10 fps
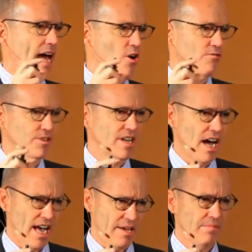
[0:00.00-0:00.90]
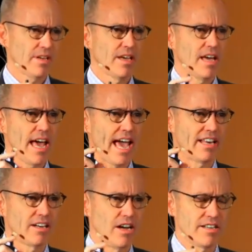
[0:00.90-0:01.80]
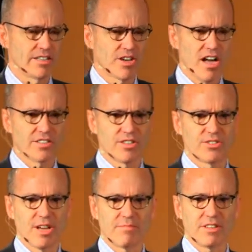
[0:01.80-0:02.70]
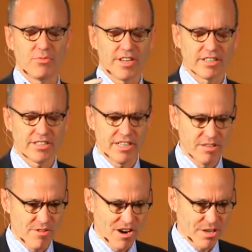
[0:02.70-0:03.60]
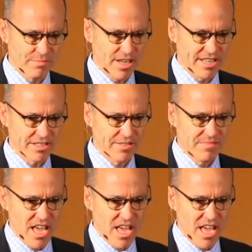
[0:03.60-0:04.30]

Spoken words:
over time, and it is also something that we can see in the marketplace.